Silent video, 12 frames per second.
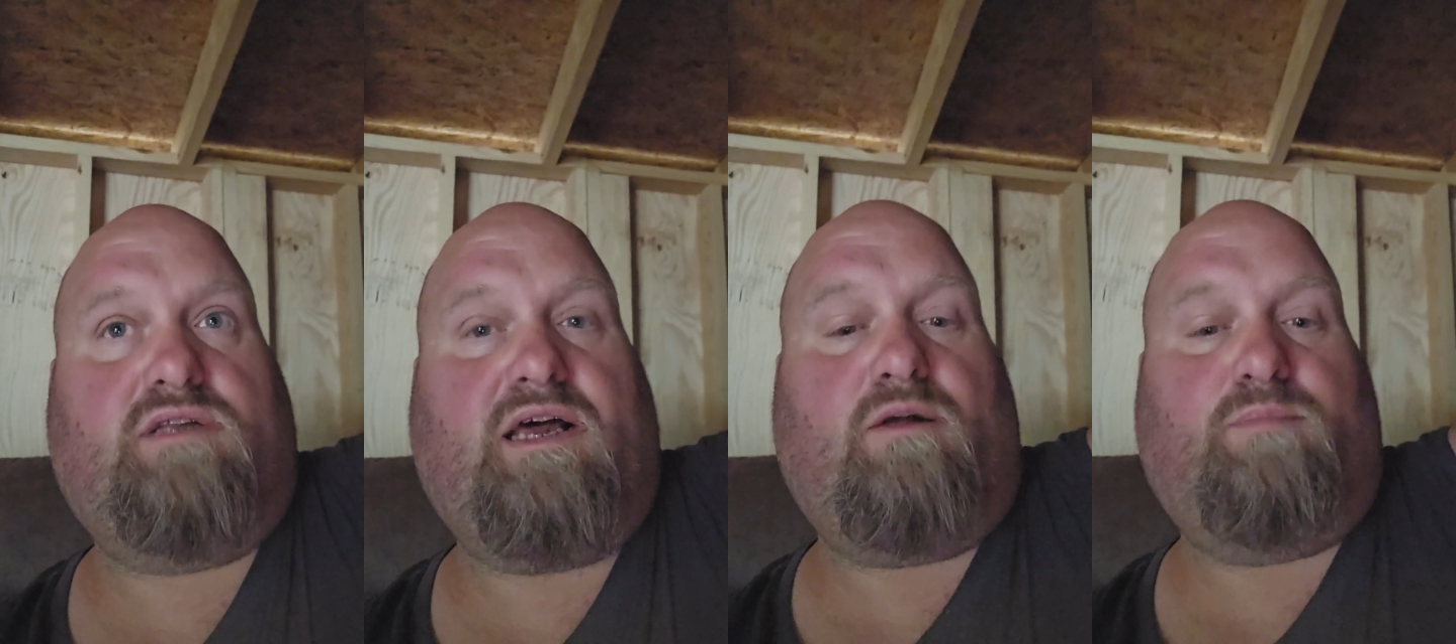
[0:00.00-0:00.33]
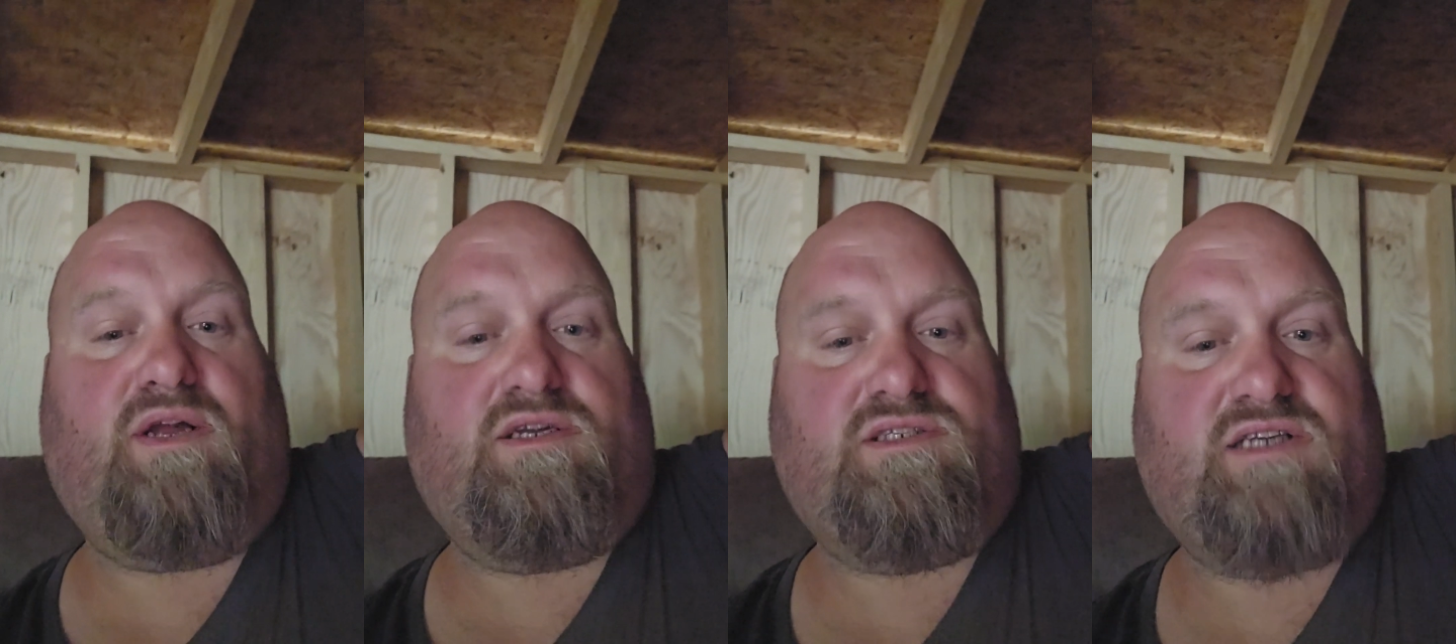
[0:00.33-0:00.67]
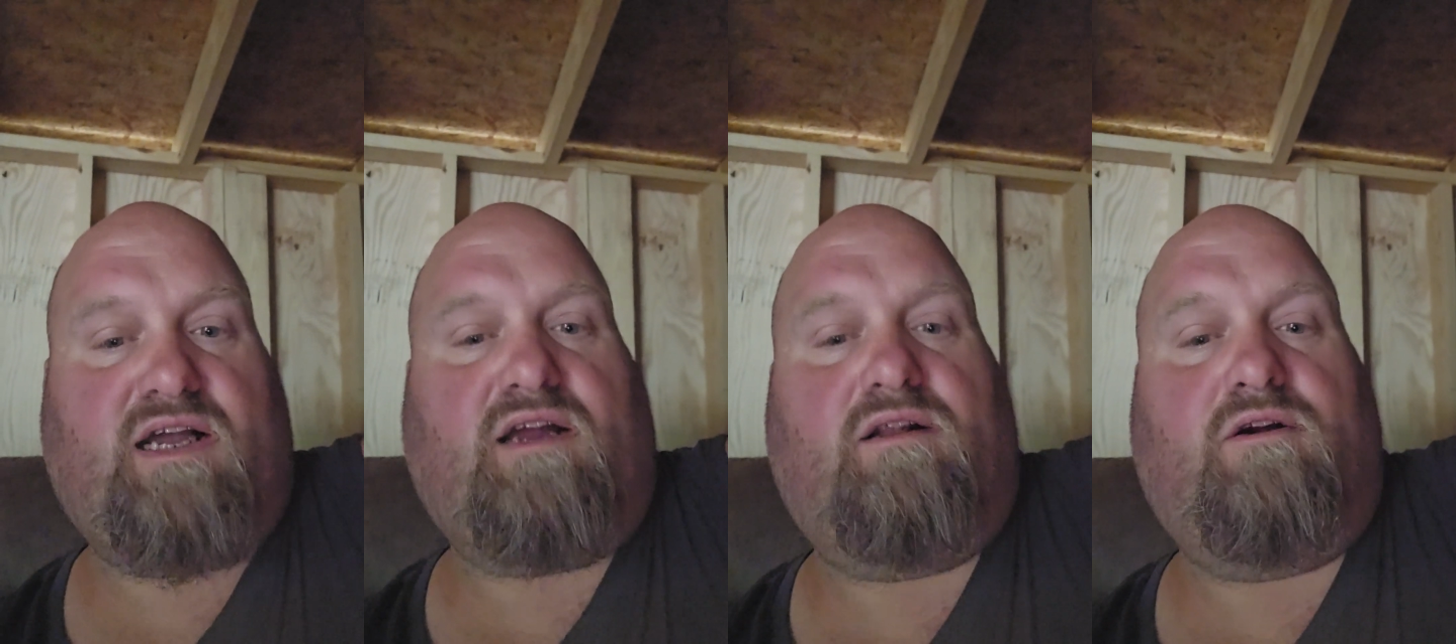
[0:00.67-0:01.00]
that'll be a
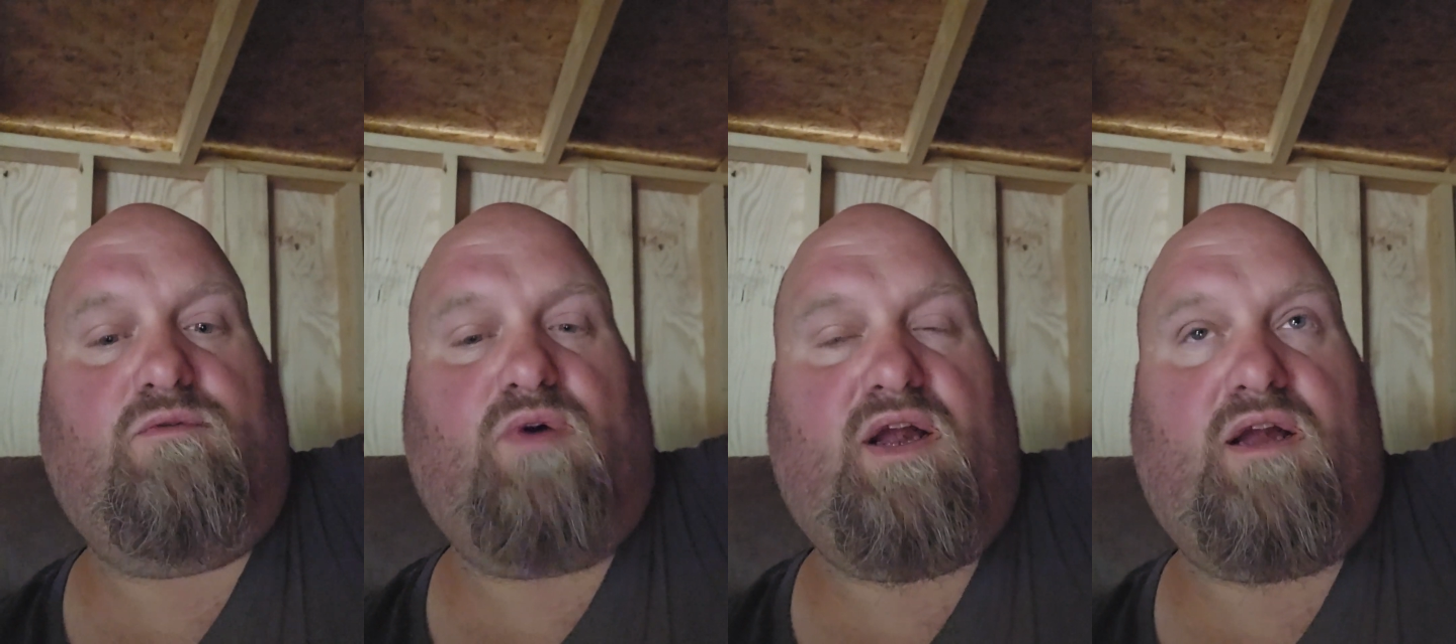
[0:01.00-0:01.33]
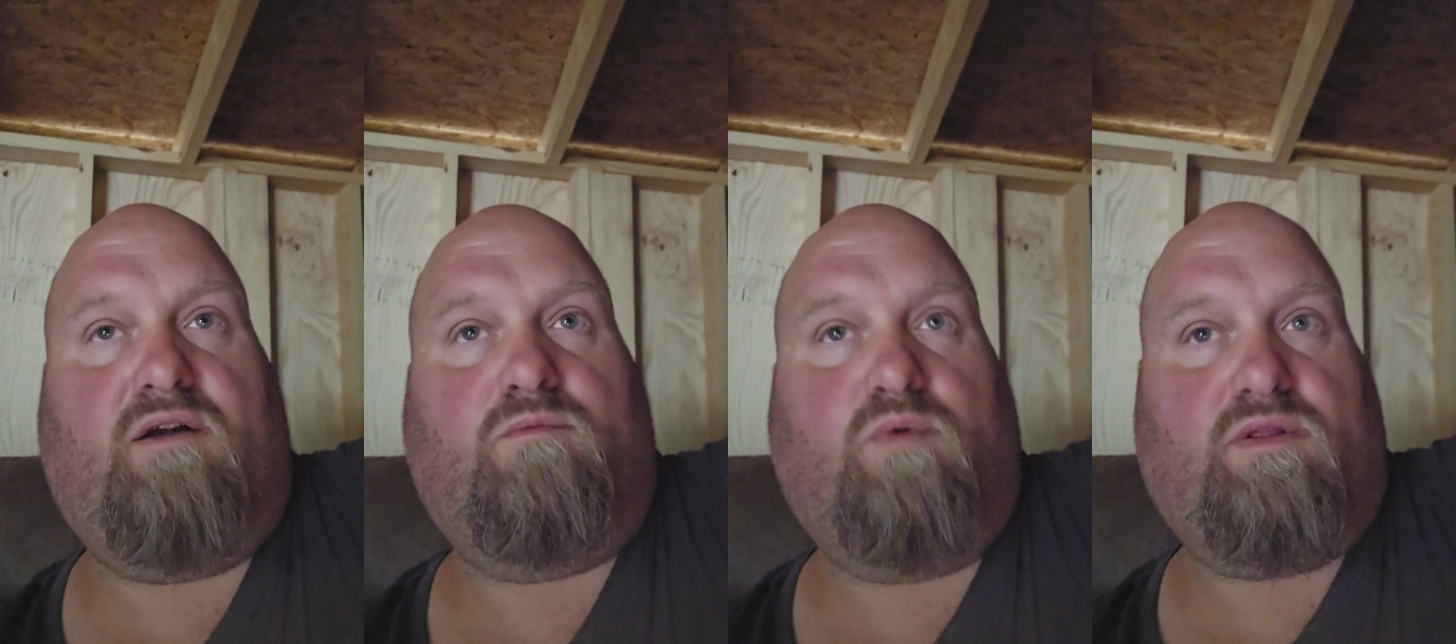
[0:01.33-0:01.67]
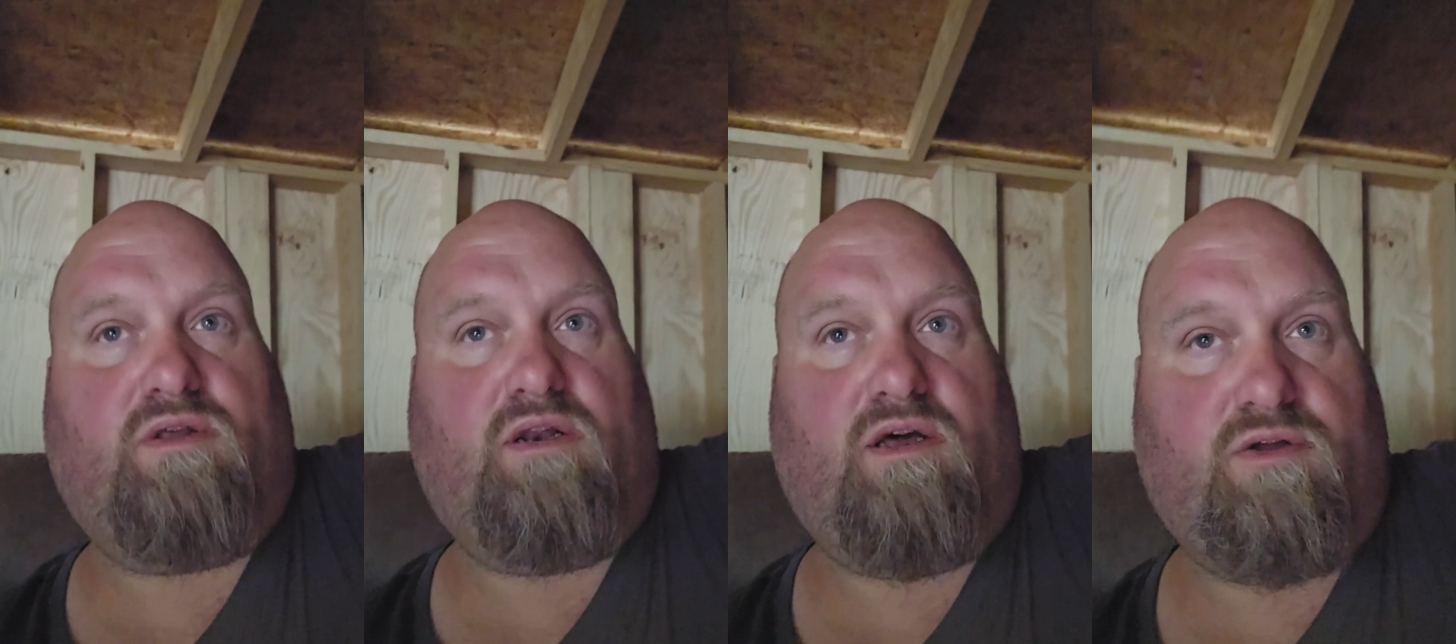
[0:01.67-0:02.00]
second array with
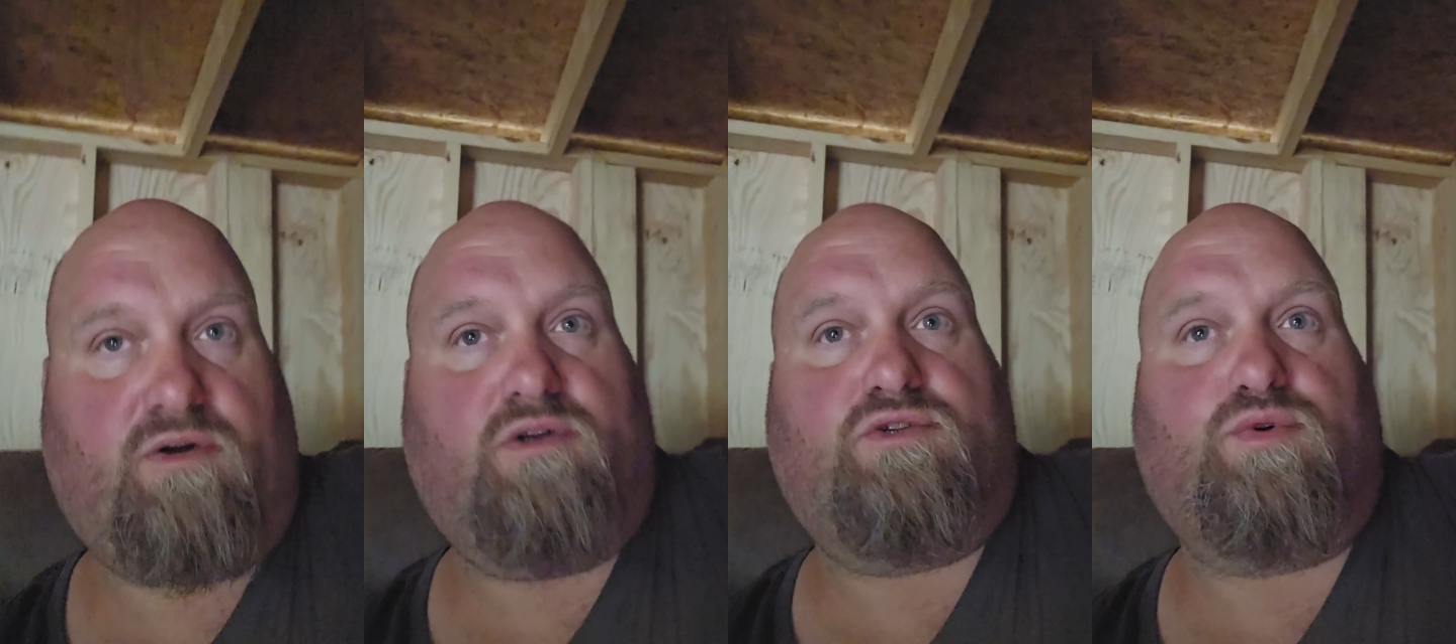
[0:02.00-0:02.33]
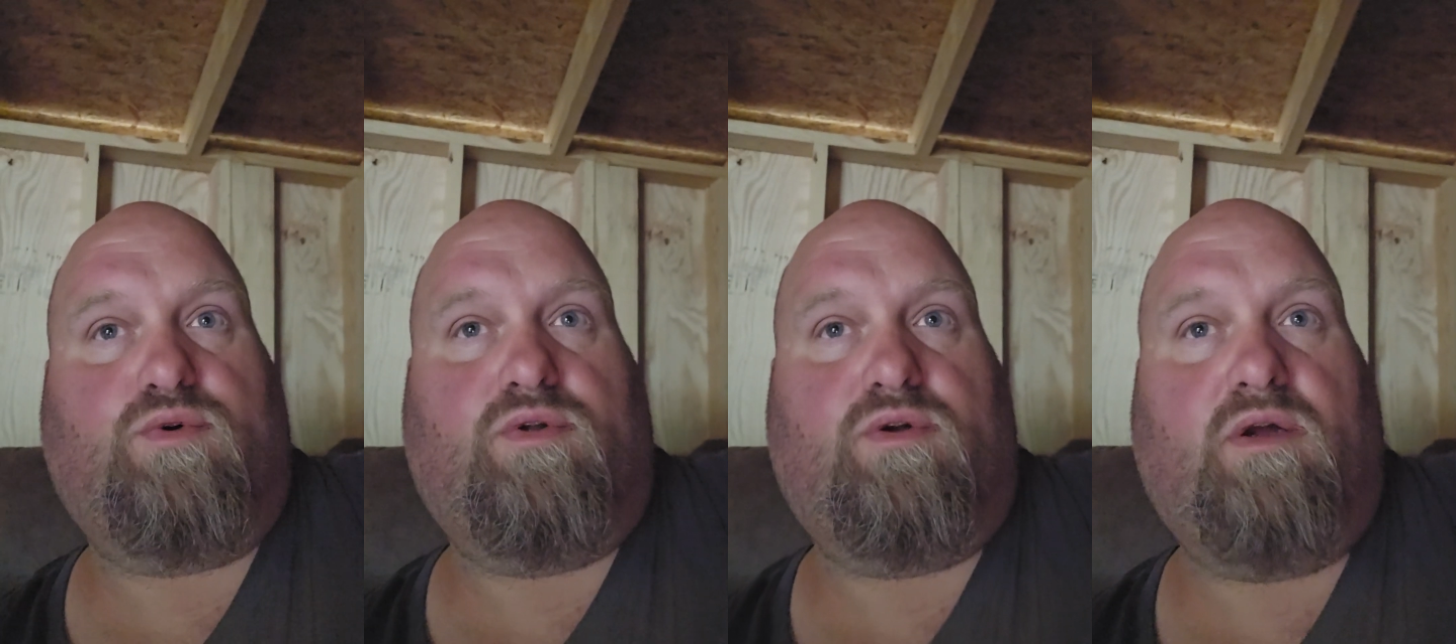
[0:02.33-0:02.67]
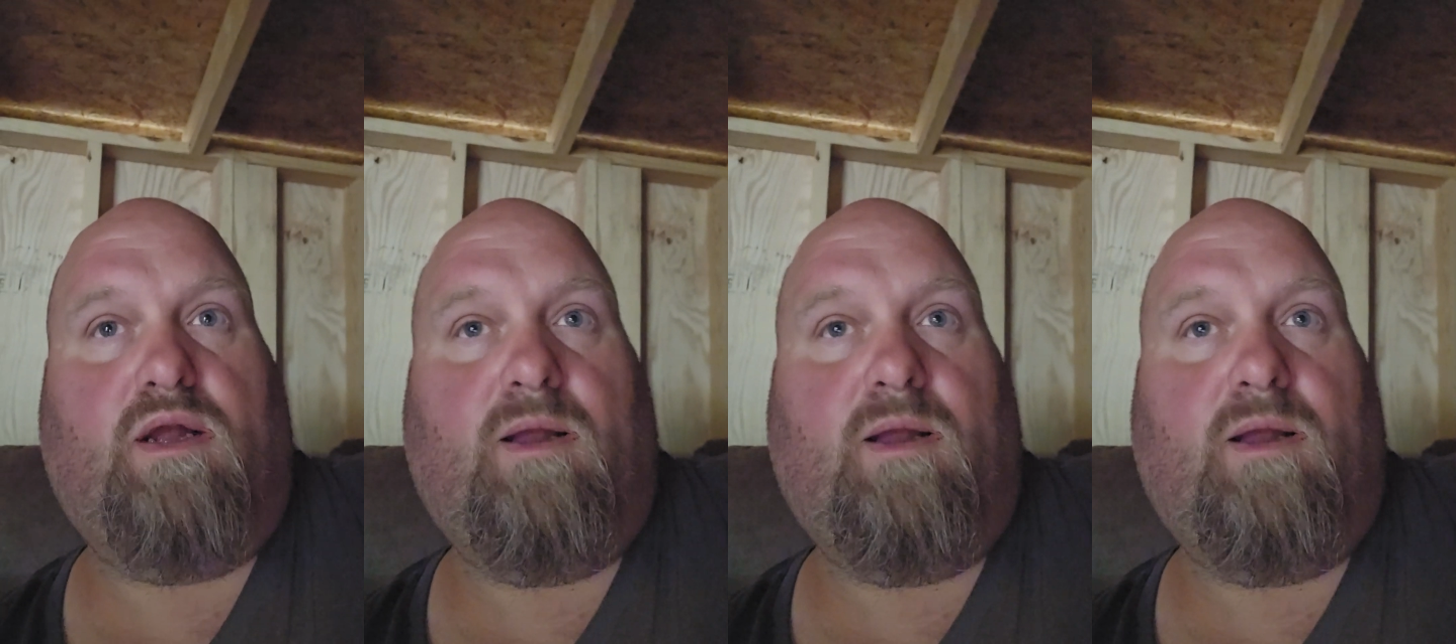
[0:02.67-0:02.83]
another controller.